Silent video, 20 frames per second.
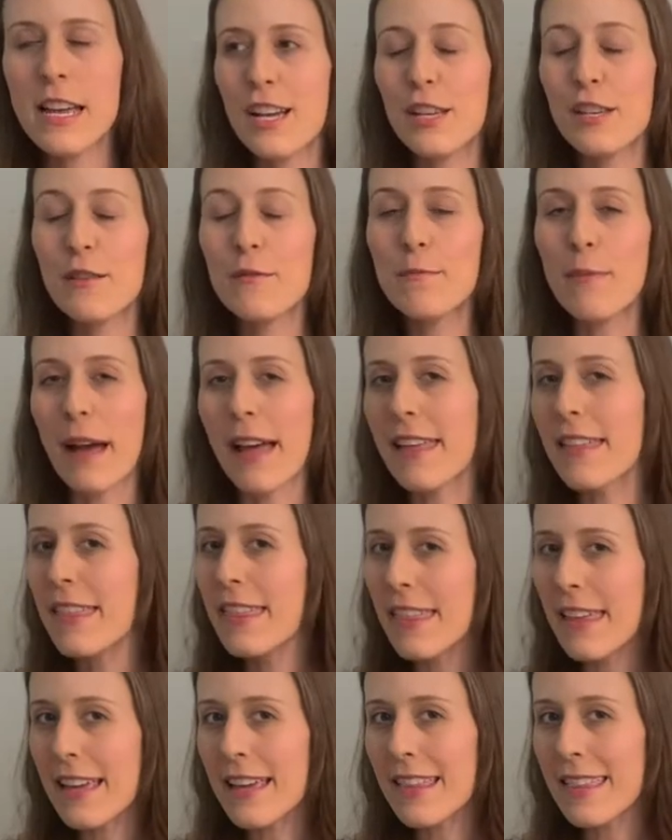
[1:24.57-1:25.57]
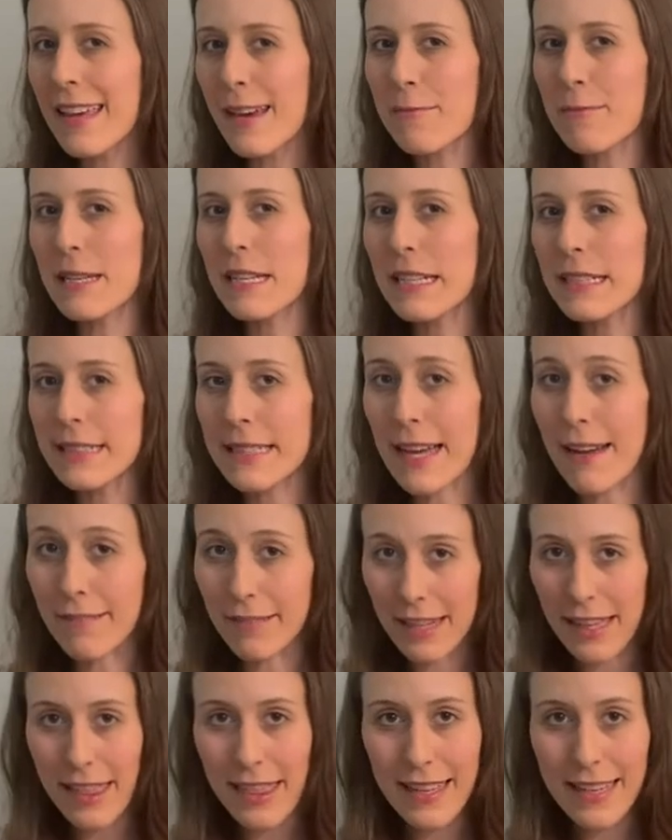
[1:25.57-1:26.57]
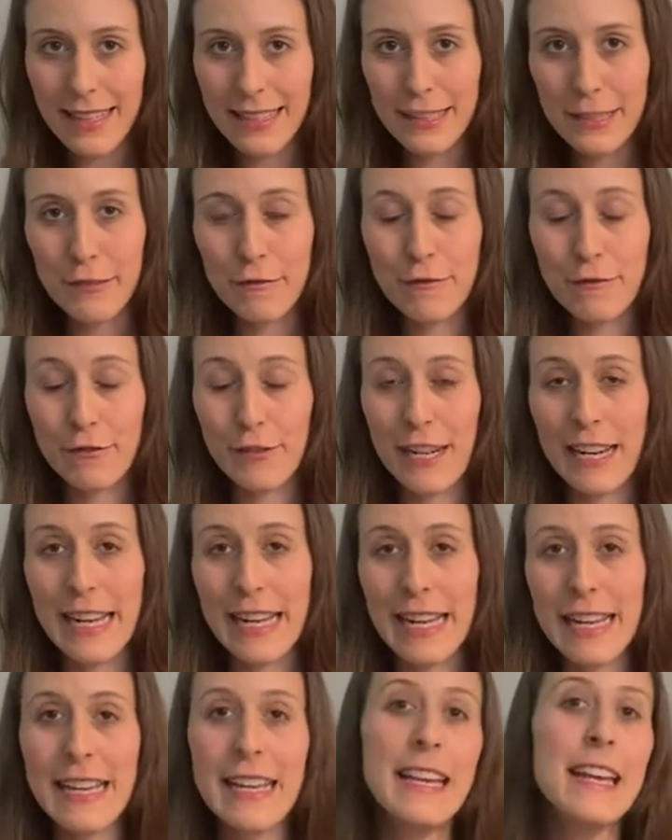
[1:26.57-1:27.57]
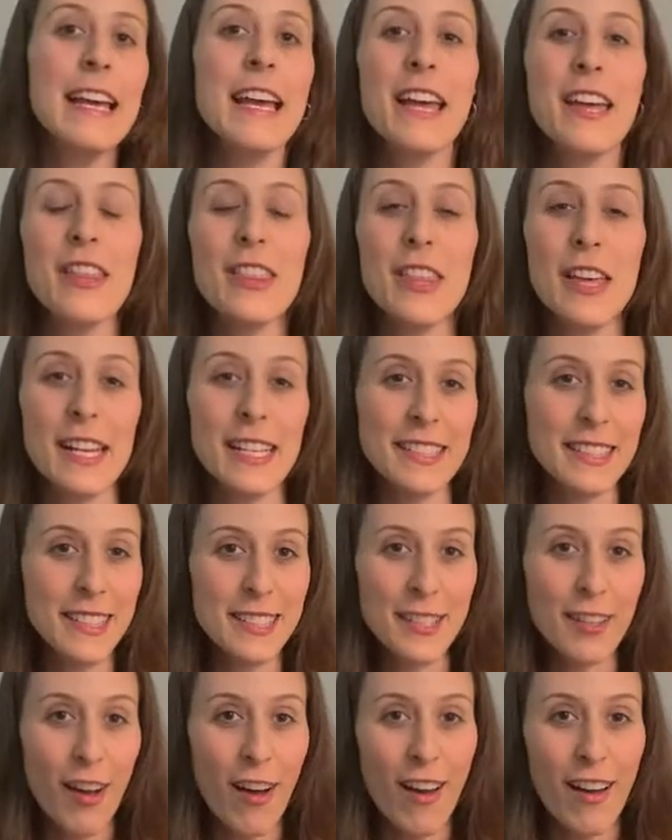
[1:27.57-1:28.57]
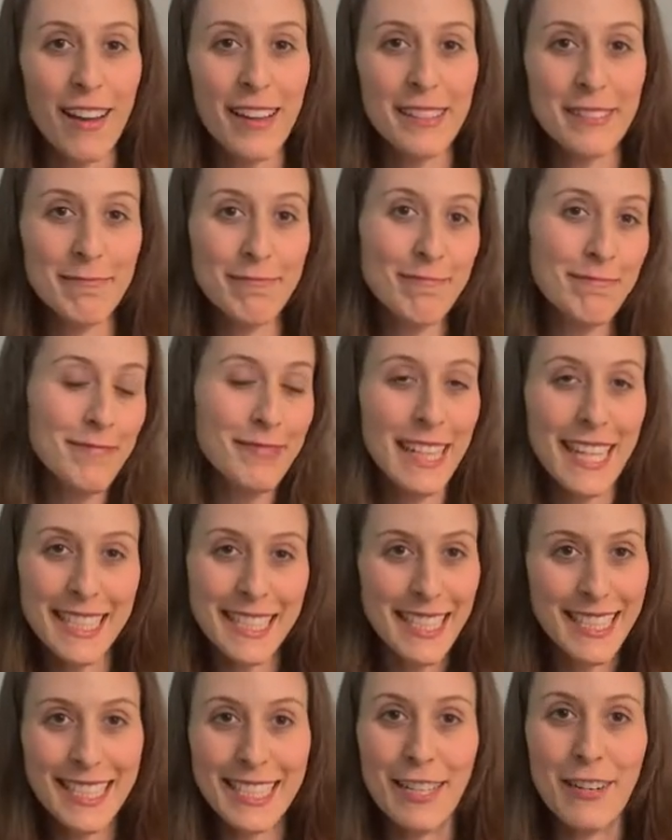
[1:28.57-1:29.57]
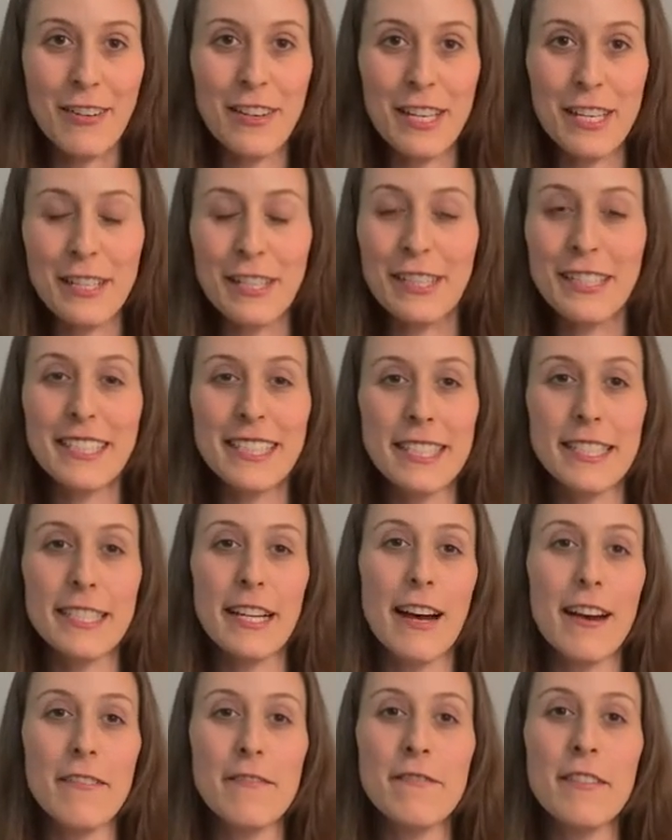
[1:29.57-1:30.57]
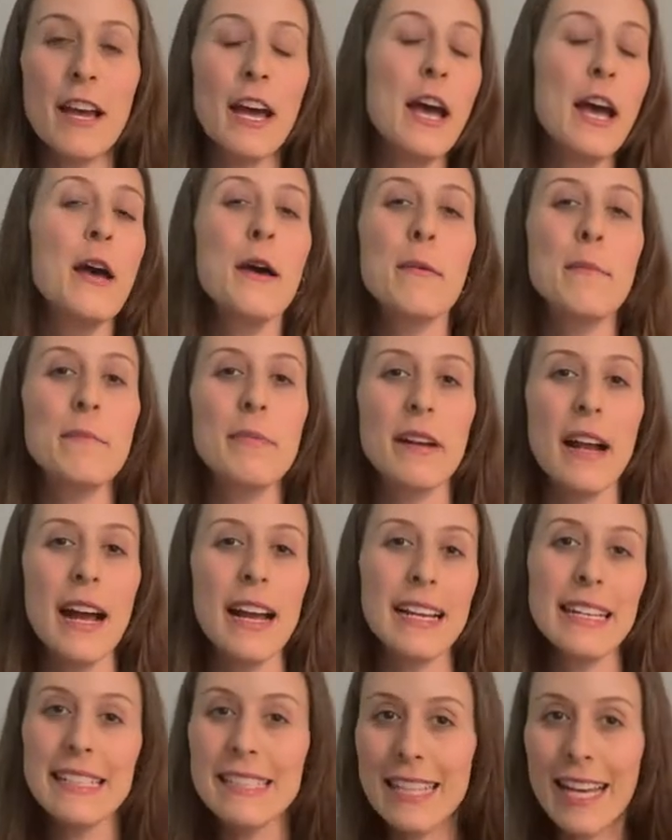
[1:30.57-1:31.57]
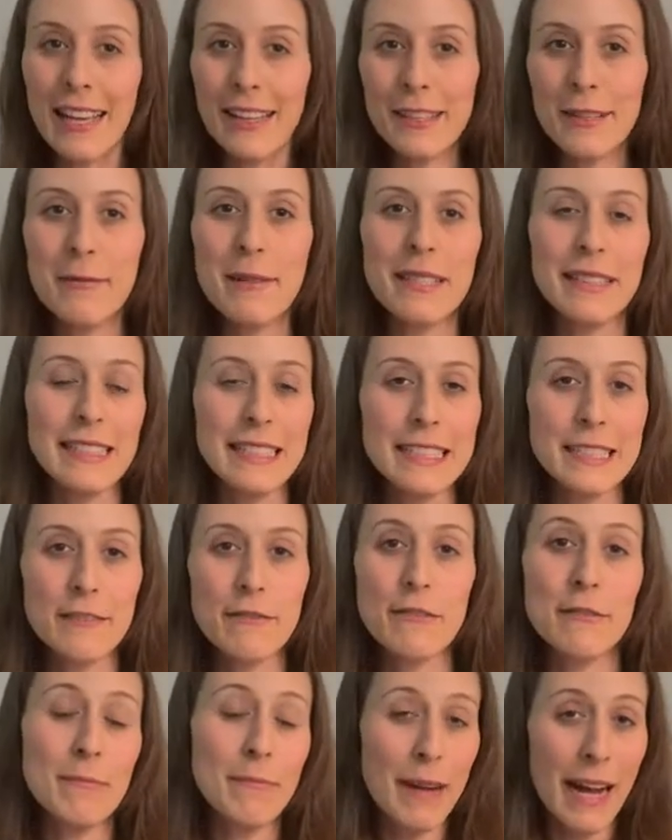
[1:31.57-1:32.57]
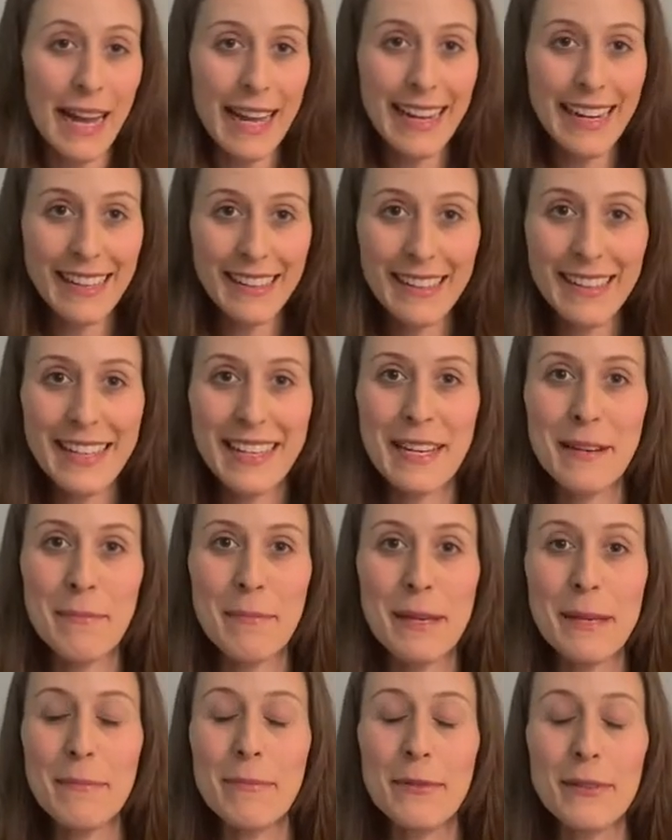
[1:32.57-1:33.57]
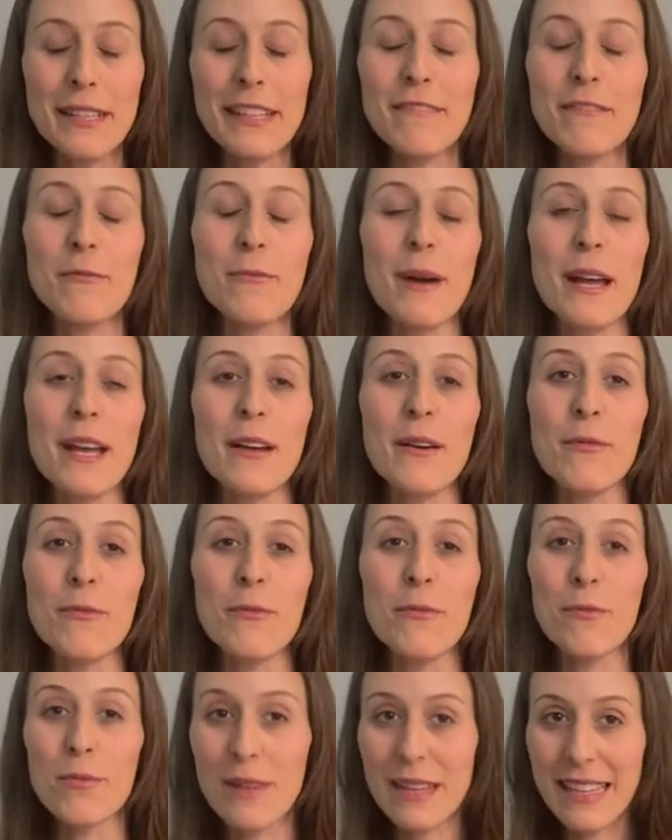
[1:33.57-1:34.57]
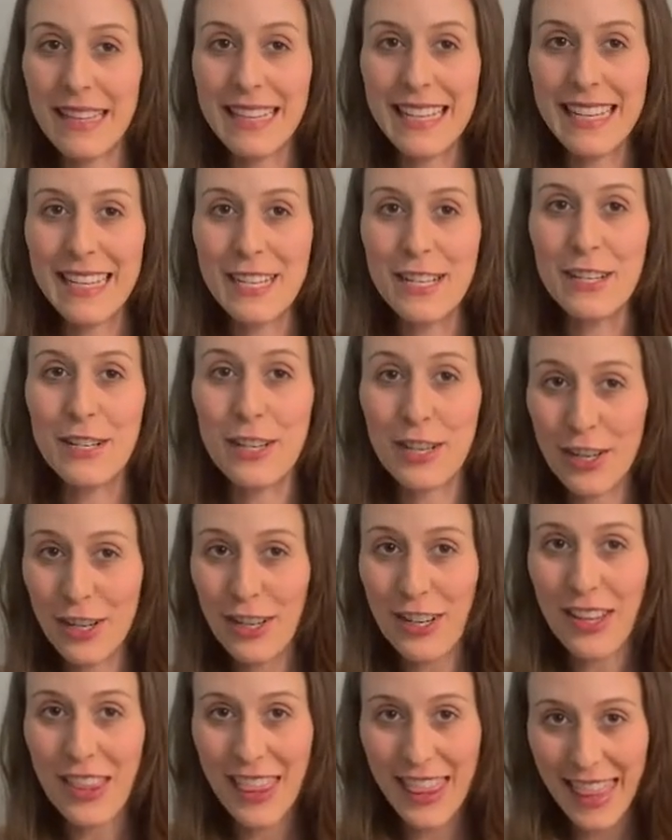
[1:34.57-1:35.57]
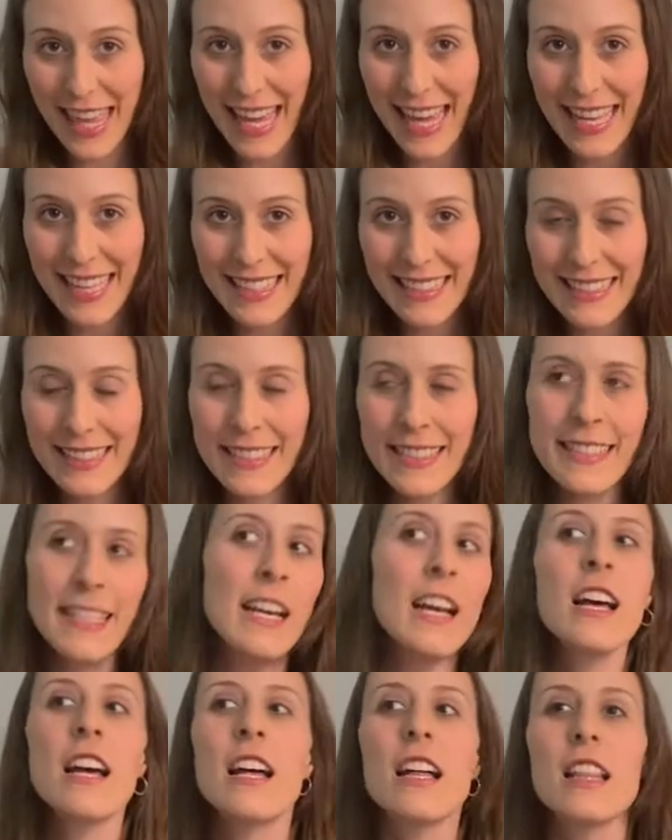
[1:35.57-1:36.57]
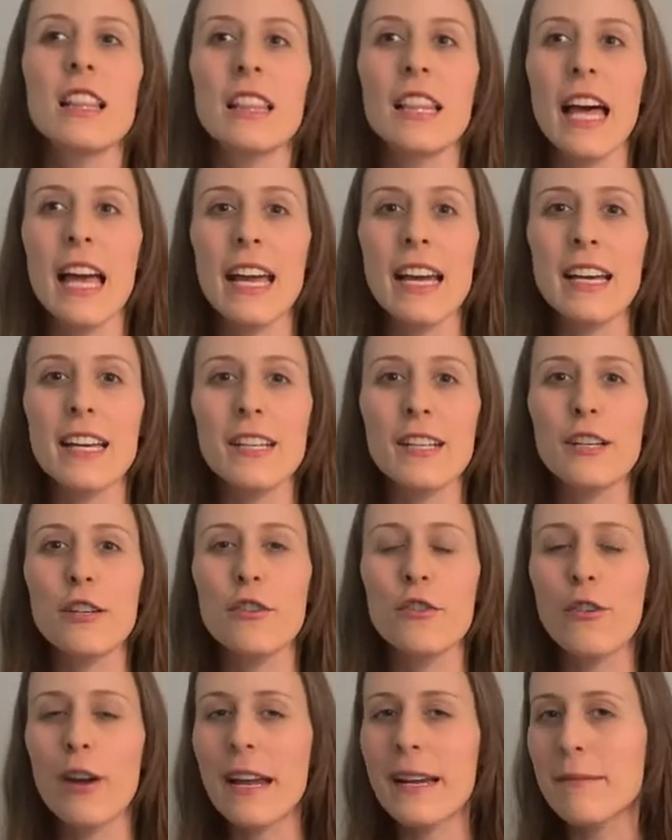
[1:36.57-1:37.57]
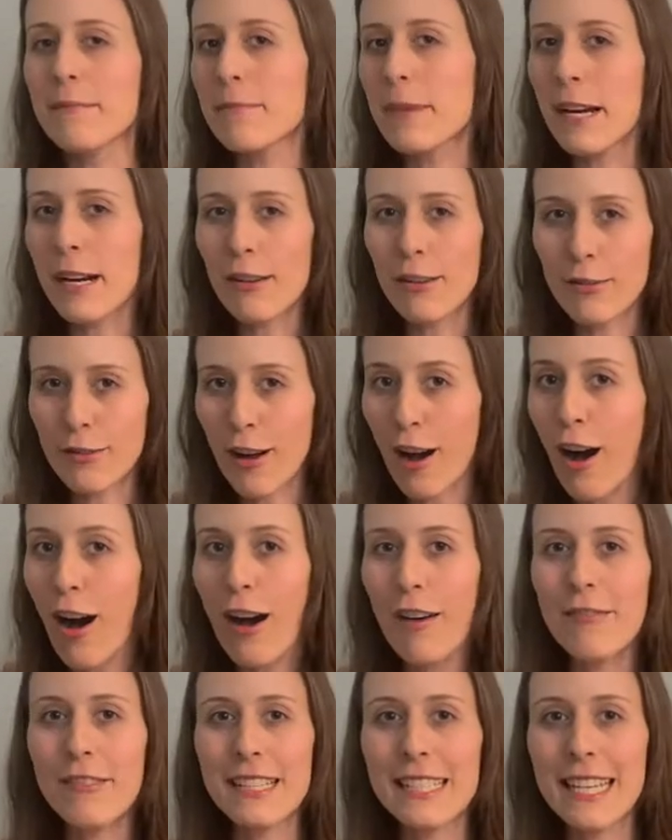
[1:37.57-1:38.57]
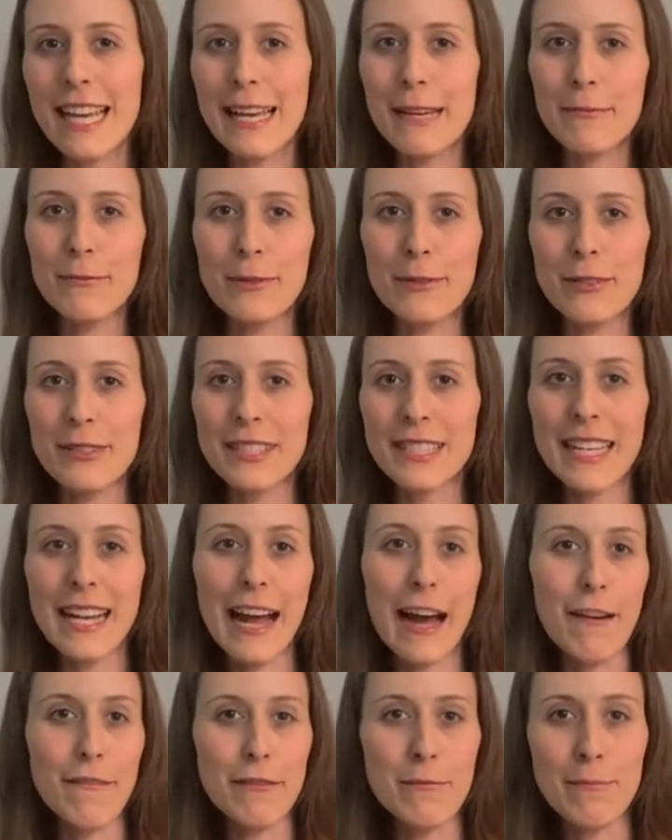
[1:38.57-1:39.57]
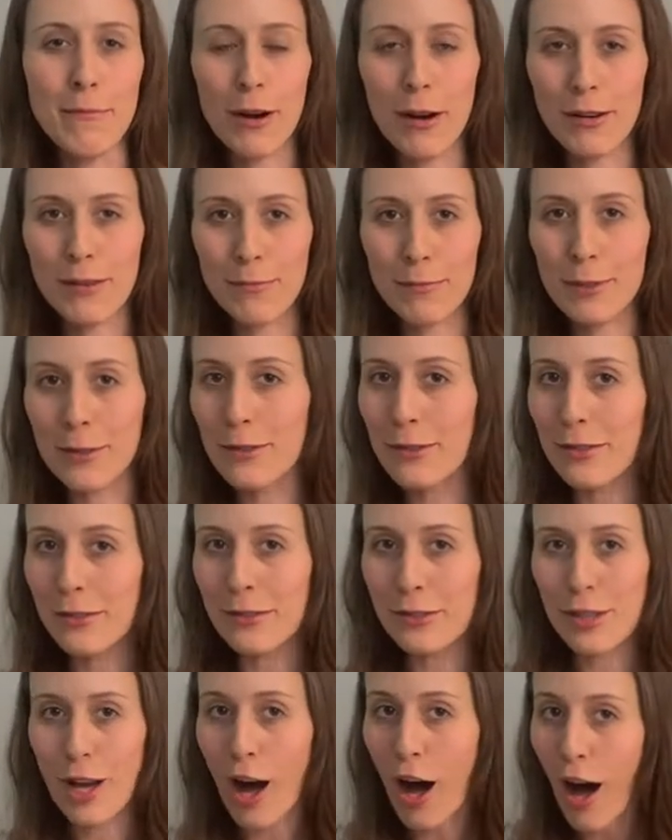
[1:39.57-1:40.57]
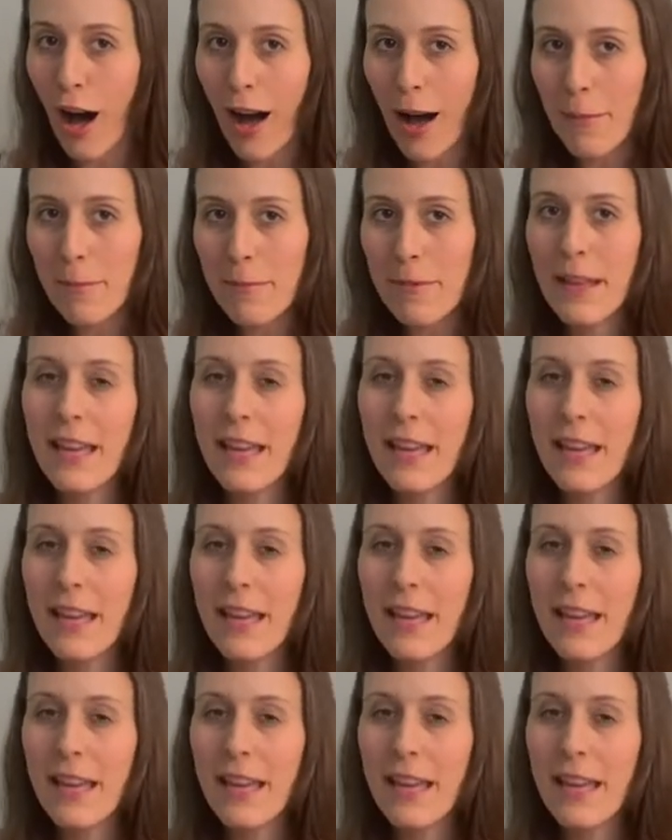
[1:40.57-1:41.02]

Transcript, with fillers: You might think that because everything is free, that it's not necessarily good stuff, but I can tell you, at least from my area, people give away really good things, like Crate and Barrel coffee tables that have a marble top,